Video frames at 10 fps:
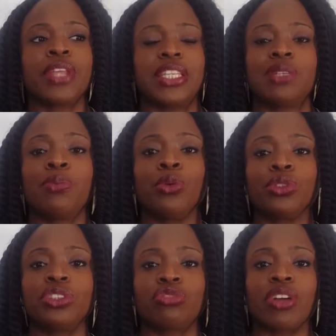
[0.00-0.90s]
it's
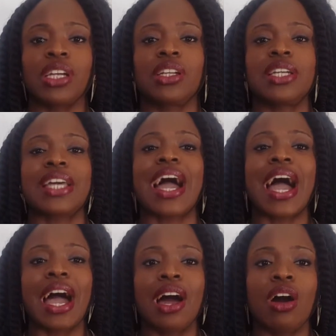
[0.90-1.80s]
important to recognize
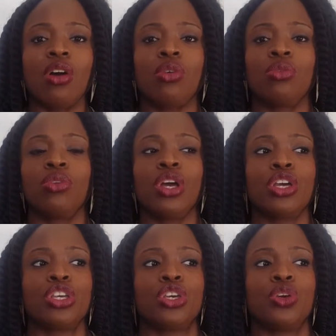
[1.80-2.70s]
how
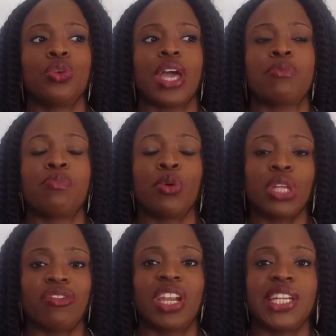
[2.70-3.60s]
you can build
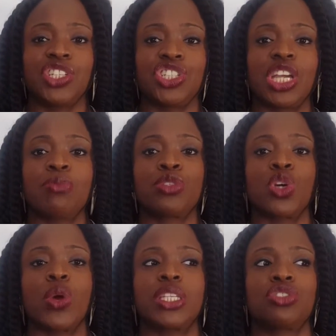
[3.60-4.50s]
that relationship,
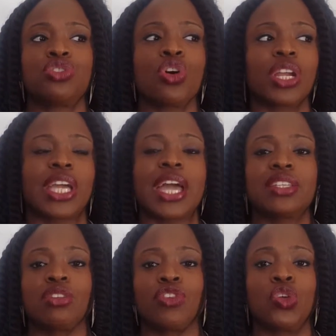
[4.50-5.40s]
so it's not a
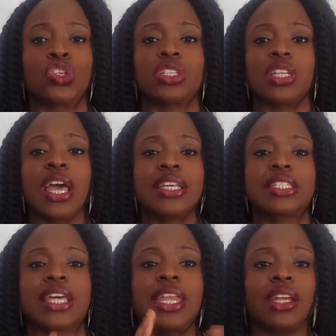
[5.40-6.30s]
case of you just
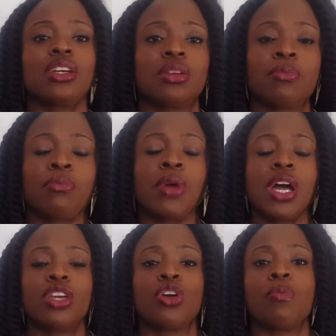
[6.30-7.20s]
sending them
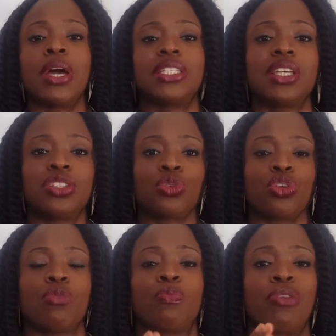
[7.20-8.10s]
your message or
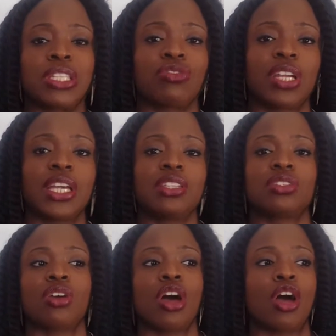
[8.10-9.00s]
your press release